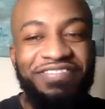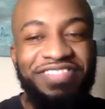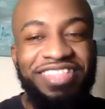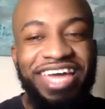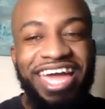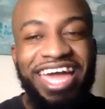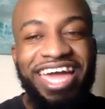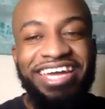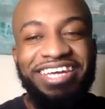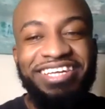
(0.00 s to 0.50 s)

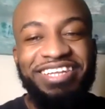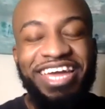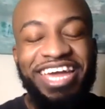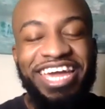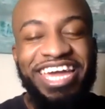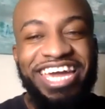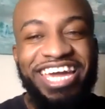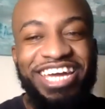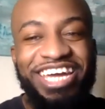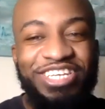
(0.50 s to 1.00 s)
that.
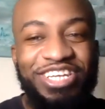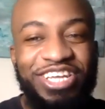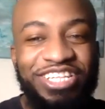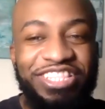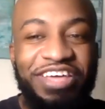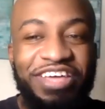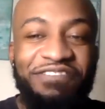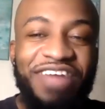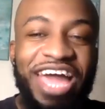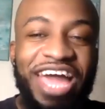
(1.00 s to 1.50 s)
And
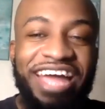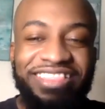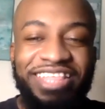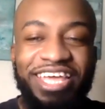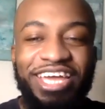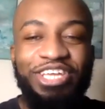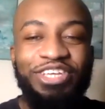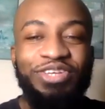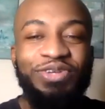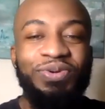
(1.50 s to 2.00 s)
the fact
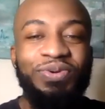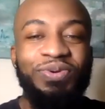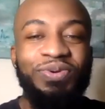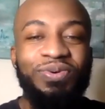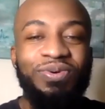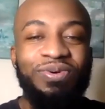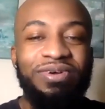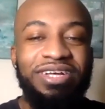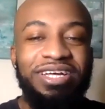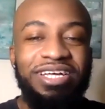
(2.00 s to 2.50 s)
that
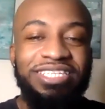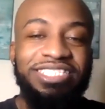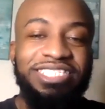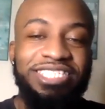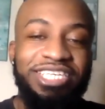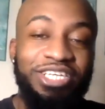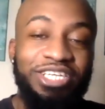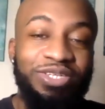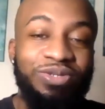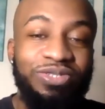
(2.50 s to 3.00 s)
you
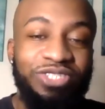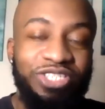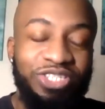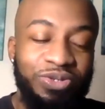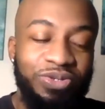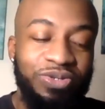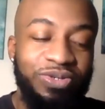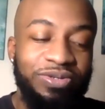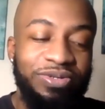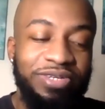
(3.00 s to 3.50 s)
continue
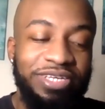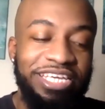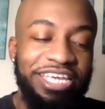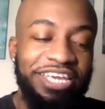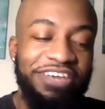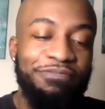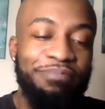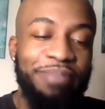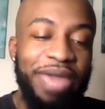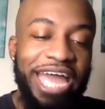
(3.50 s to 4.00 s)
to
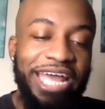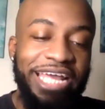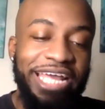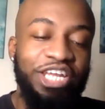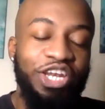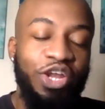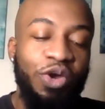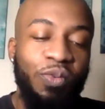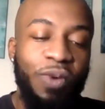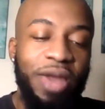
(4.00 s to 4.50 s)
give back
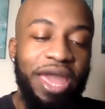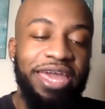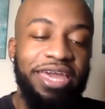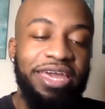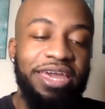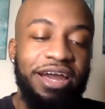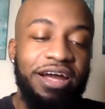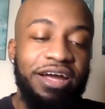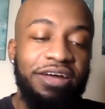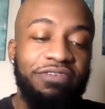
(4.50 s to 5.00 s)
in a way
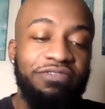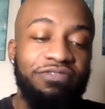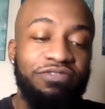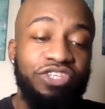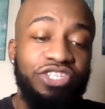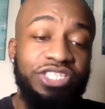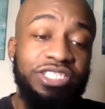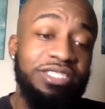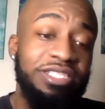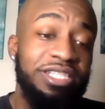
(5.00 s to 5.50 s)
of
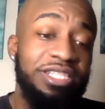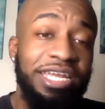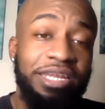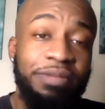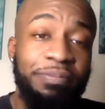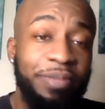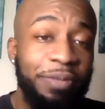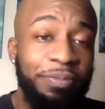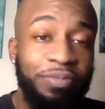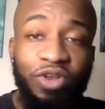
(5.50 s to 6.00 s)
just letting
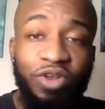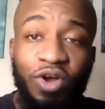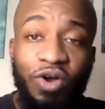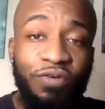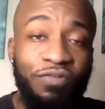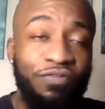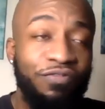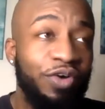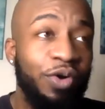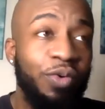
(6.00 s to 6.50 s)
people
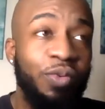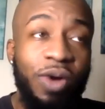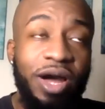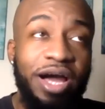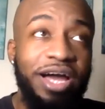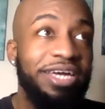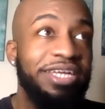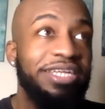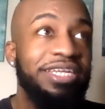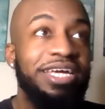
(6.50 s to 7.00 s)
know, for
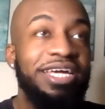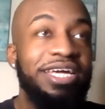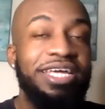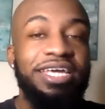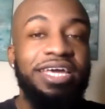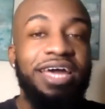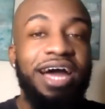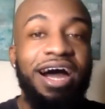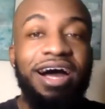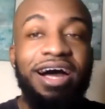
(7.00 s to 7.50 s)
one,
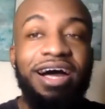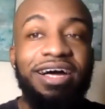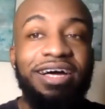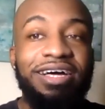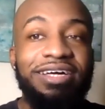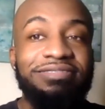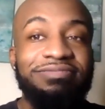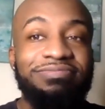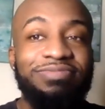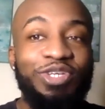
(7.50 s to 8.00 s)

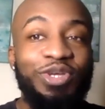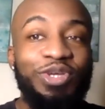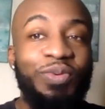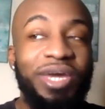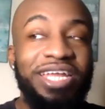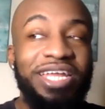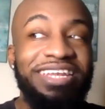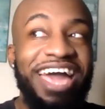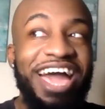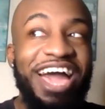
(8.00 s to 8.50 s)
you
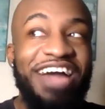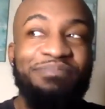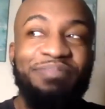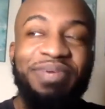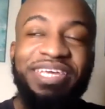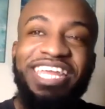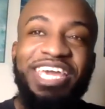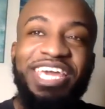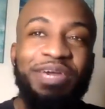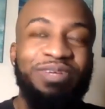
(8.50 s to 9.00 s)
wouldn't have
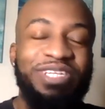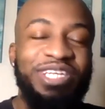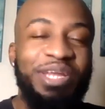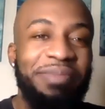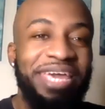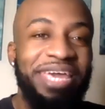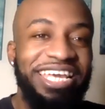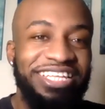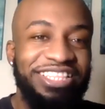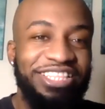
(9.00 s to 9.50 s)
been able to
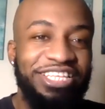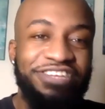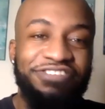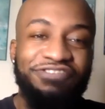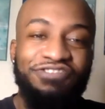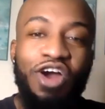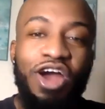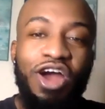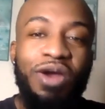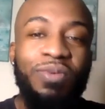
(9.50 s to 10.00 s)
make it this
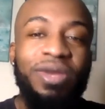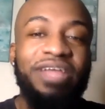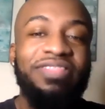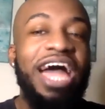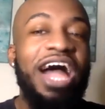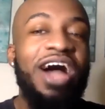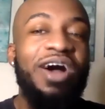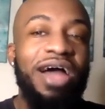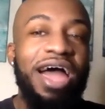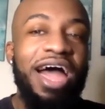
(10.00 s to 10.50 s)
far
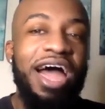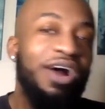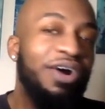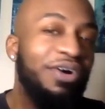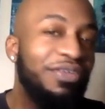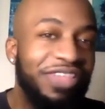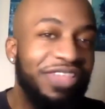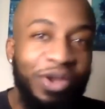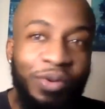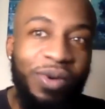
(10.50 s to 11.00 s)
without health
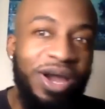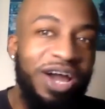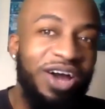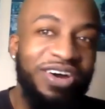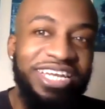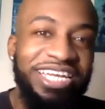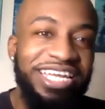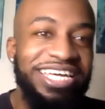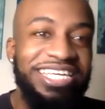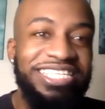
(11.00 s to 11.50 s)
and wellness